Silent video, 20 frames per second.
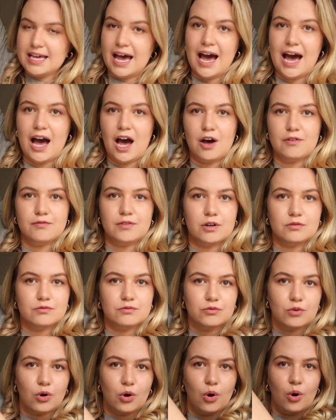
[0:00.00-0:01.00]
have a
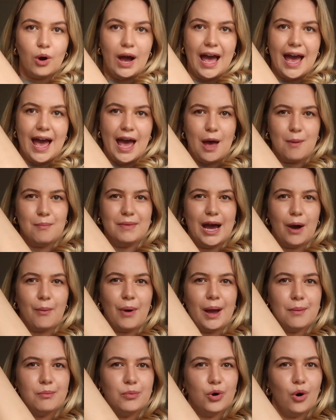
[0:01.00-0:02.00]
raw hem. Now,
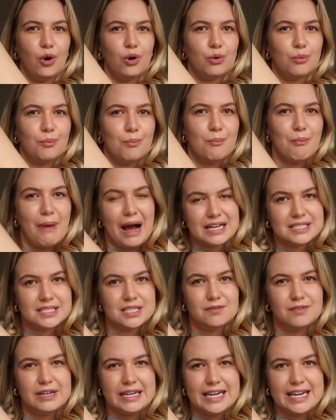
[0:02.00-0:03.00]
I'm not
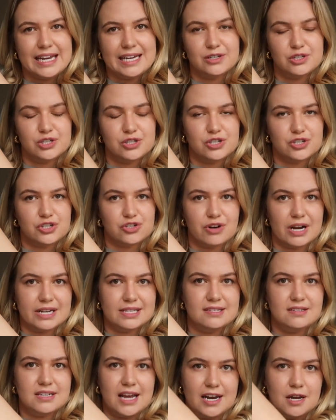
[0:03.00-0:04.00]
massively into
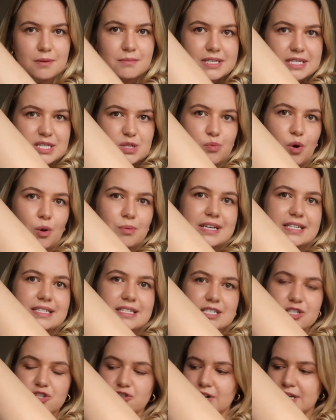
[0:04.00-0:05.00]
distressed denim. This is probably as
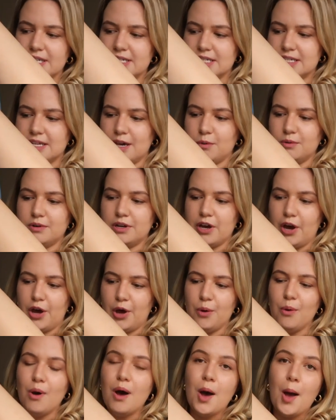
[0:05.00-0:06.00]
distressed as I would
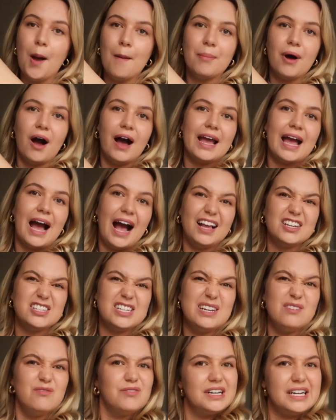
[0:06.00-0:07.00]
go, but I
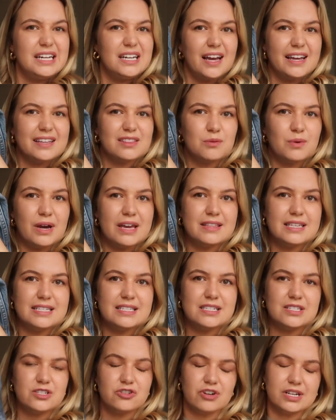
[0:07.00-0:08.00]
actually really like the way this
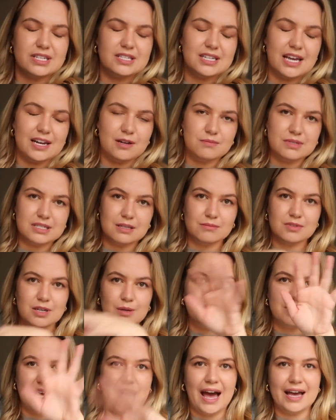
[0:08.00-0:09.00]
distressed denim
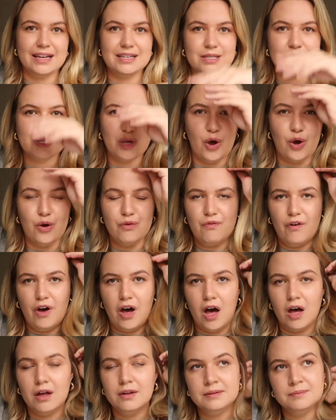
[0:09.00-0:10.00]
sometimes hangs
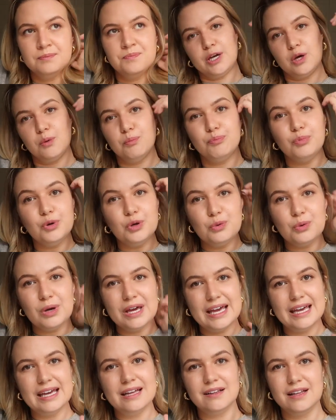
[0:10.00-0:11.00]
over like a boot
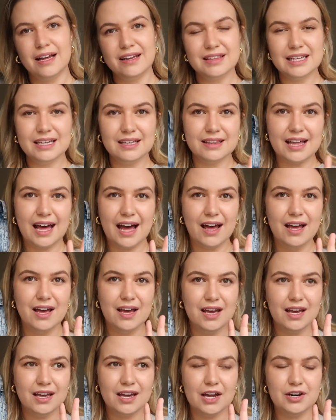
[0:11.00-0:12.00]
heel. I think that
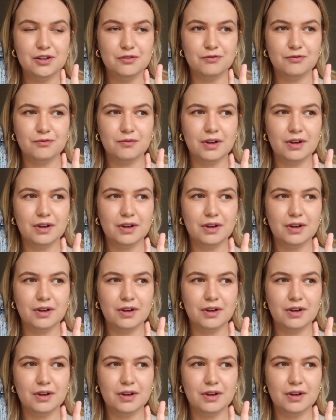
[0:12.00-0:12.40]
kind of